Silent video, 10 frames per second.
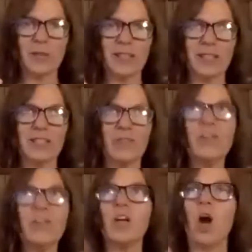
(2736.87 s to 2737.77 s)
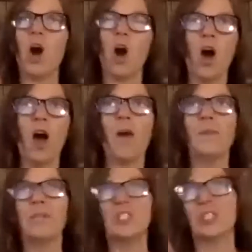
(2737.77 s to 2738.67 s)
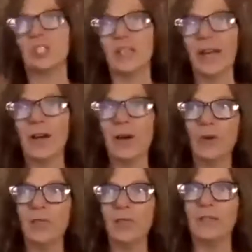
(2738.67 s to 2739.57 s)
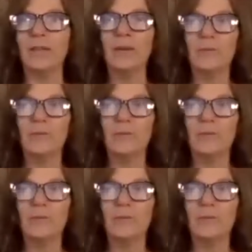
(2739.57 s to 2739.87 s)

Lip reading: Like it's very calm and chilled out, and